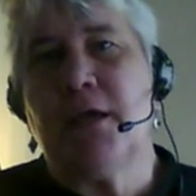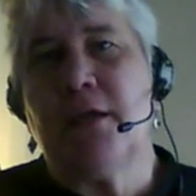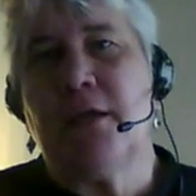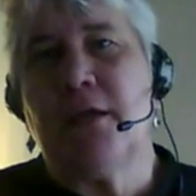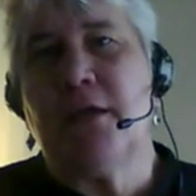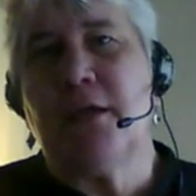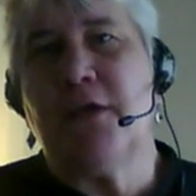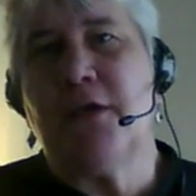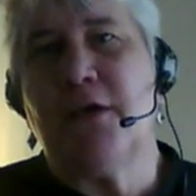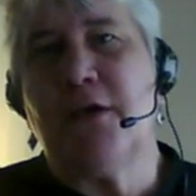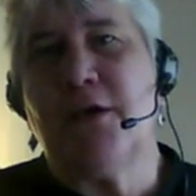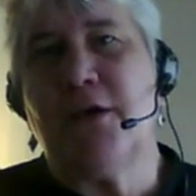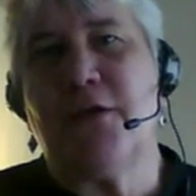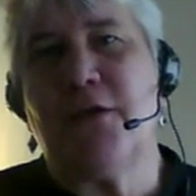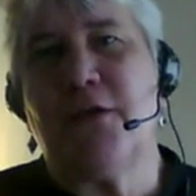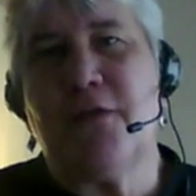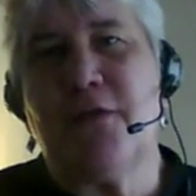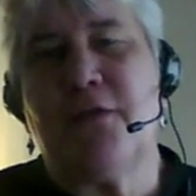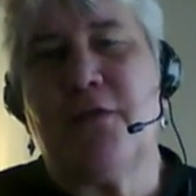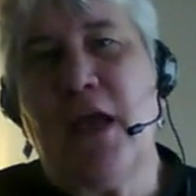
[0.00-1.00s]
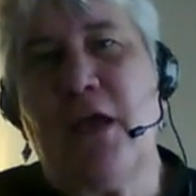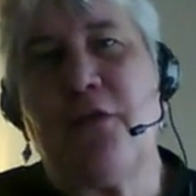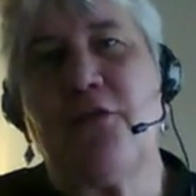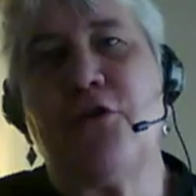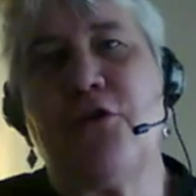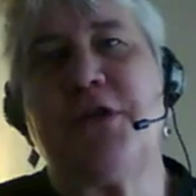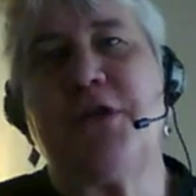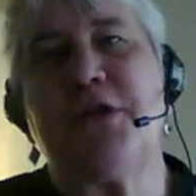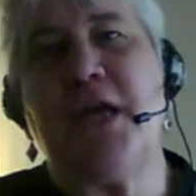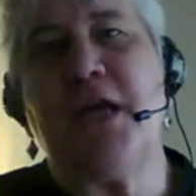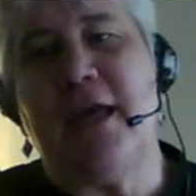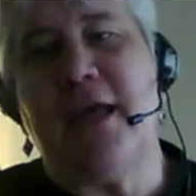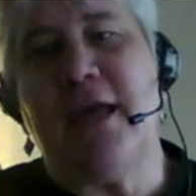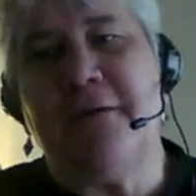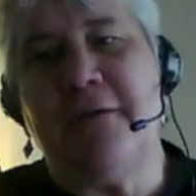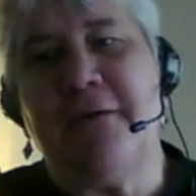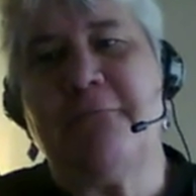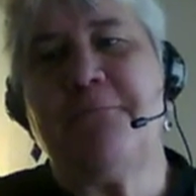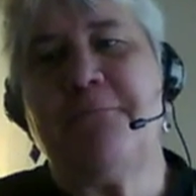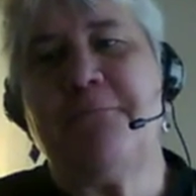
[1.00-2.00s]
The
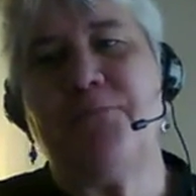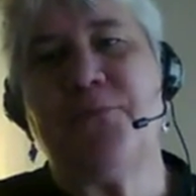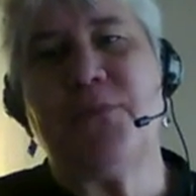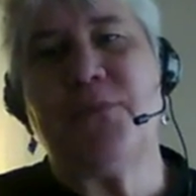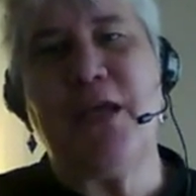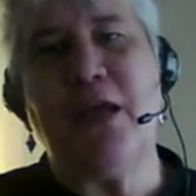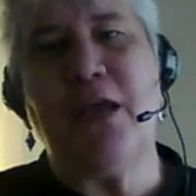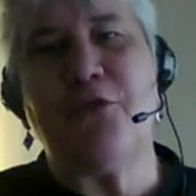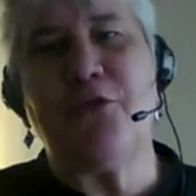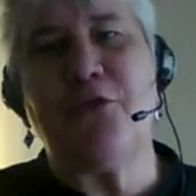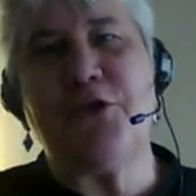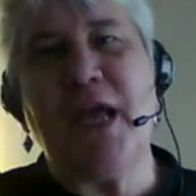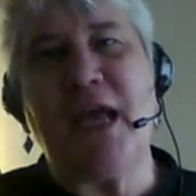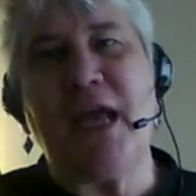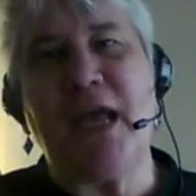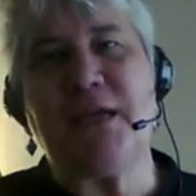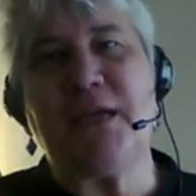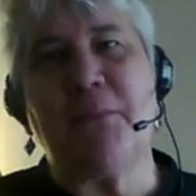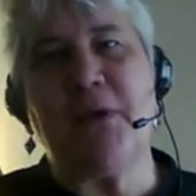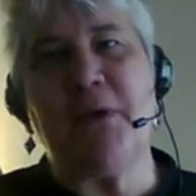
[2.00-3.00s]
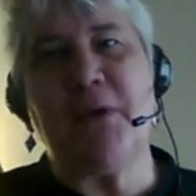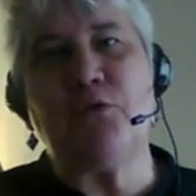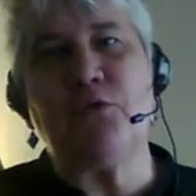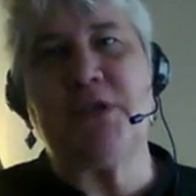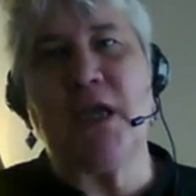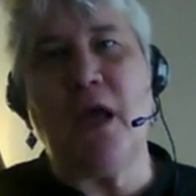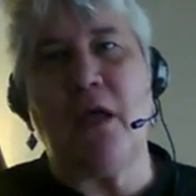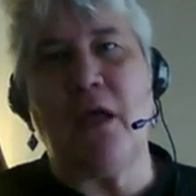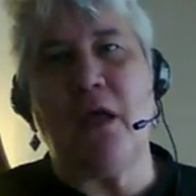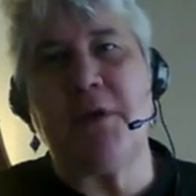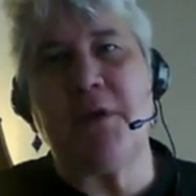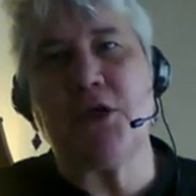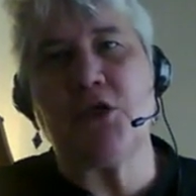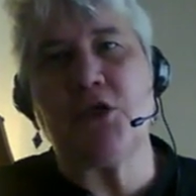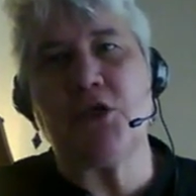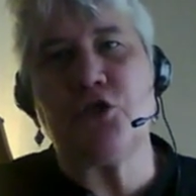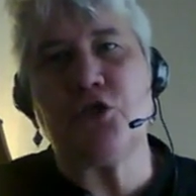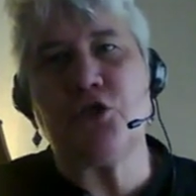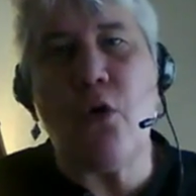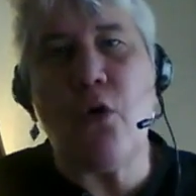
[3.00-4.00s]
other day somebody was telling me a
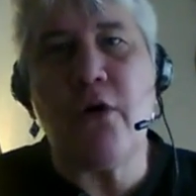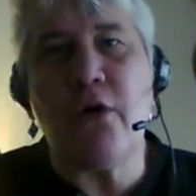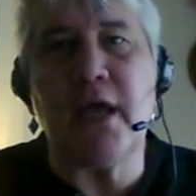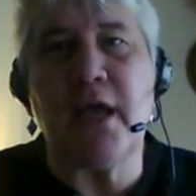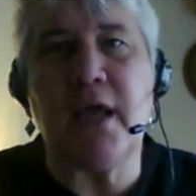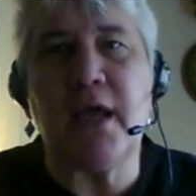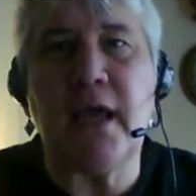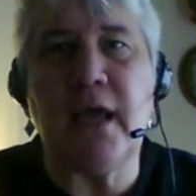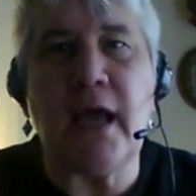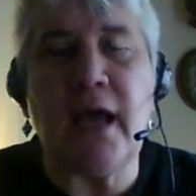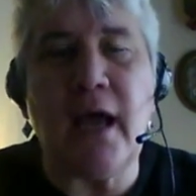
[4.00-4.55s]
story.